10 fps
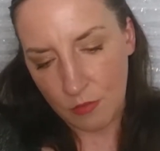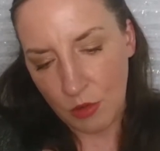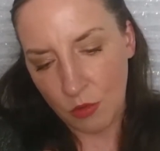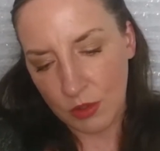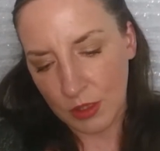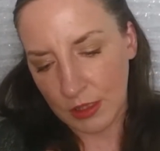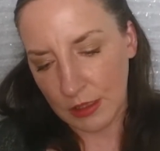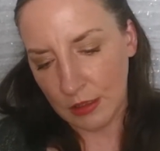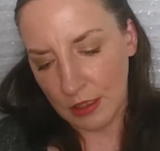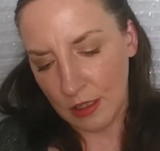but we'll
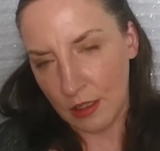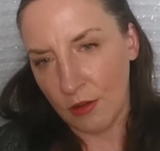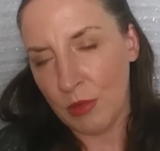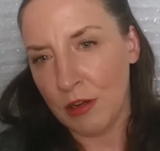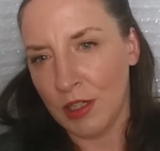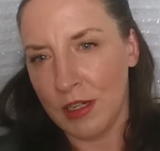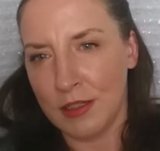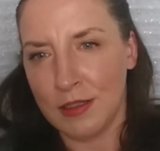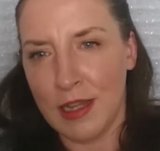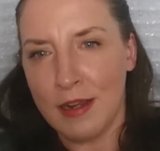see about
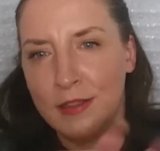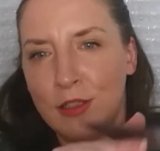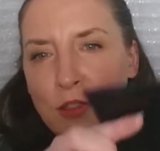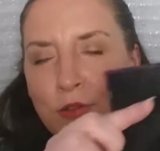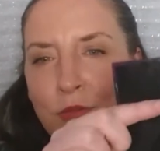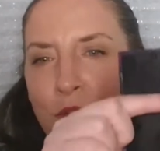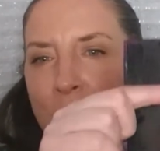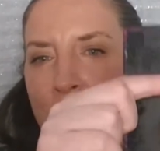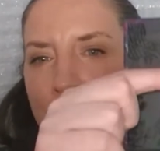getting that too. But